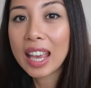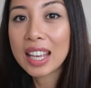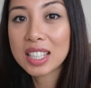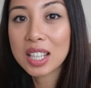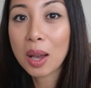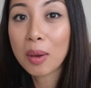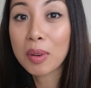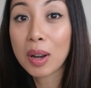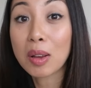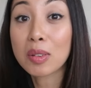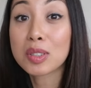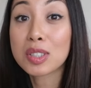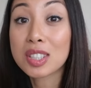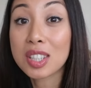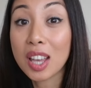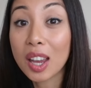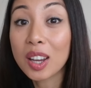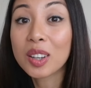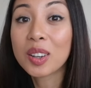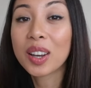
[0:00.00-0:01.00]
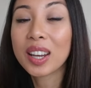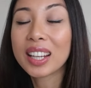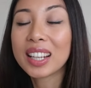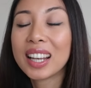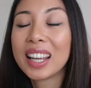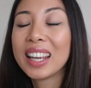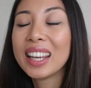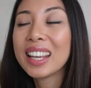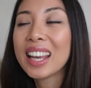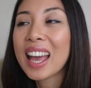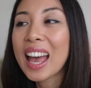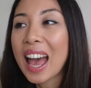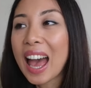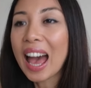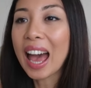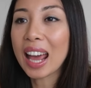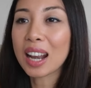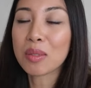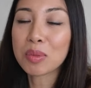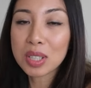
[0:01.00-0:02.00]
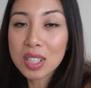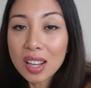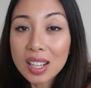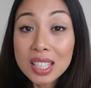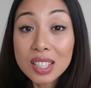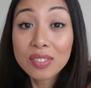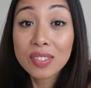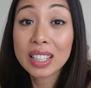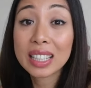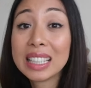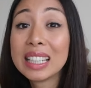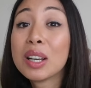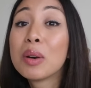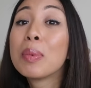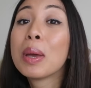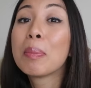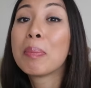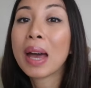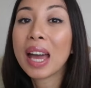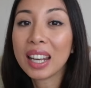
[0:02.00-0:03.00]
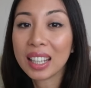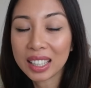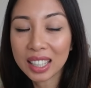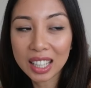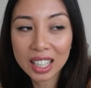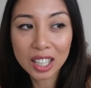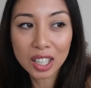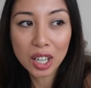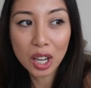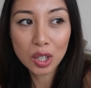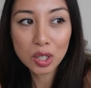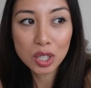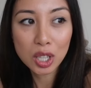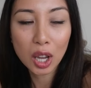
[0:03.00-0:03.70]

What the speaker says: It's coming up so quickly and I'm starting to feel a little bit panicky, you know?